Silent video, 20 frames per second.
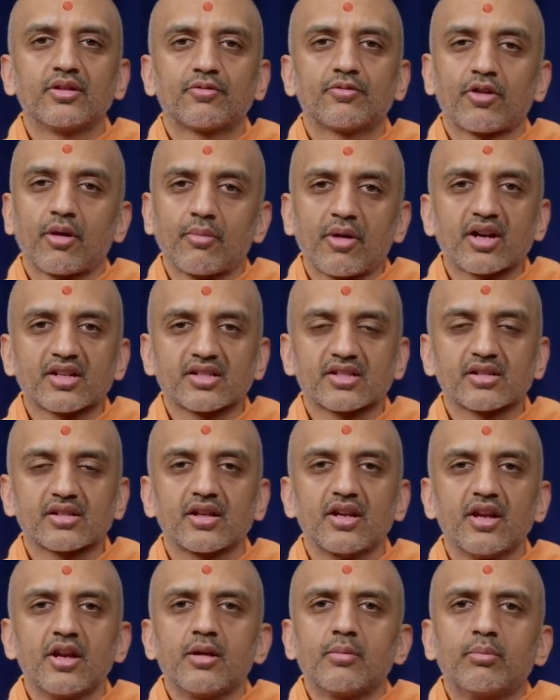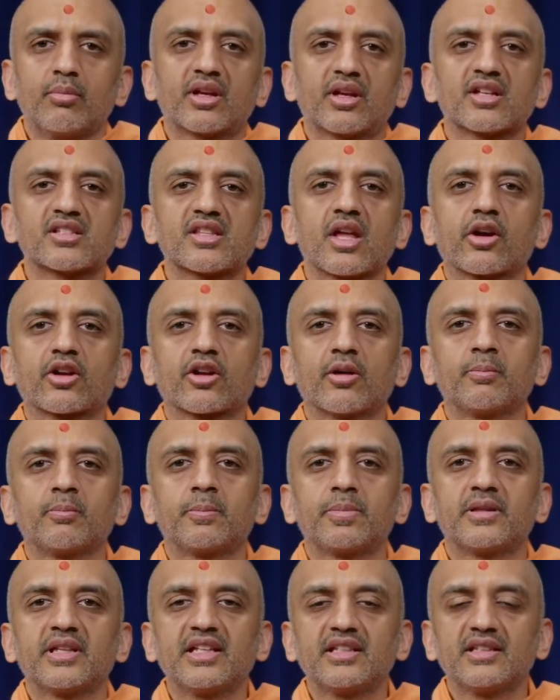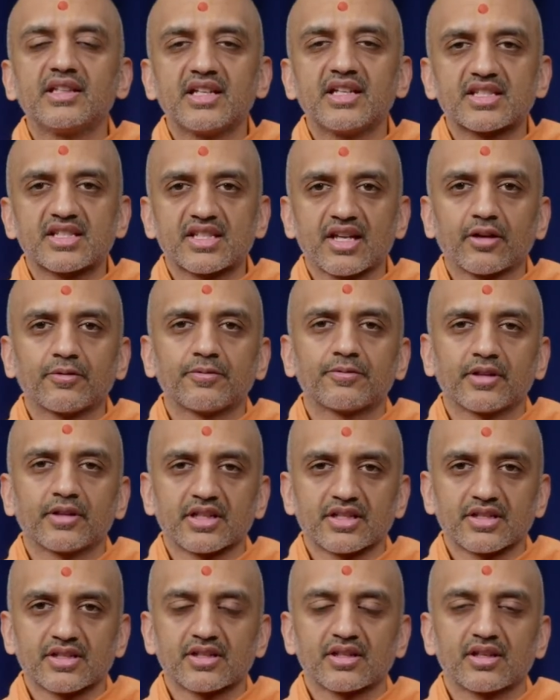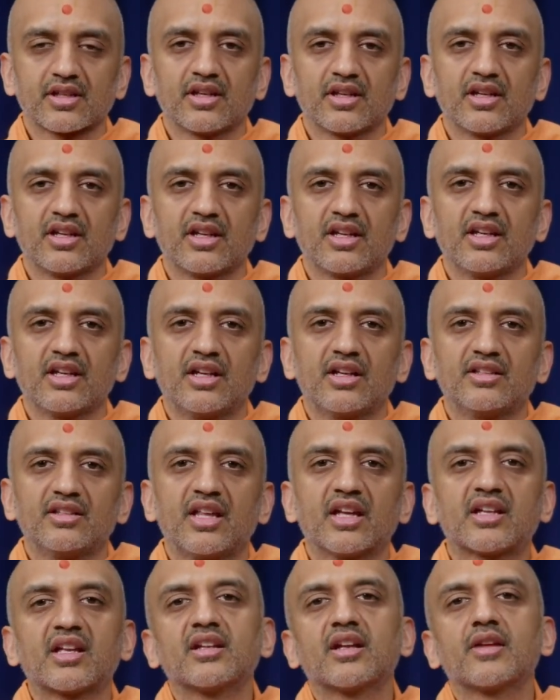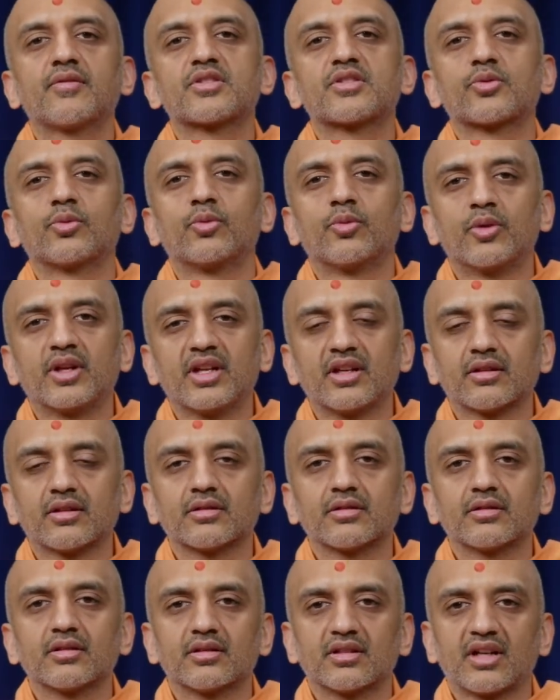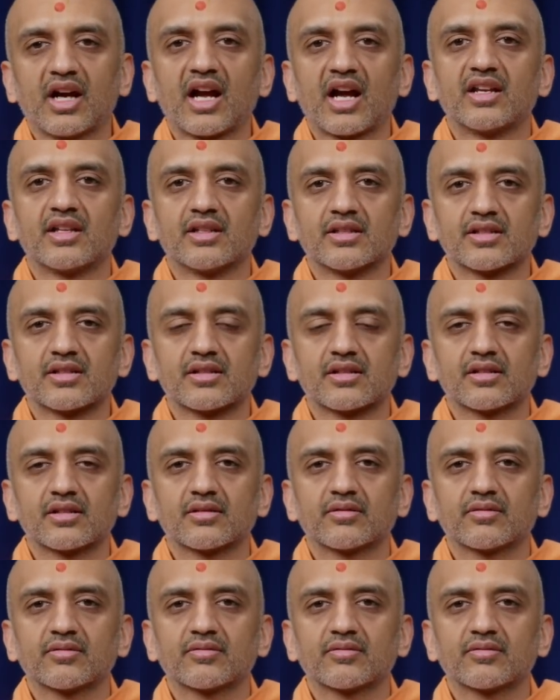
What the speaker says: from us, because they are completely selfless, they can give us real guidance.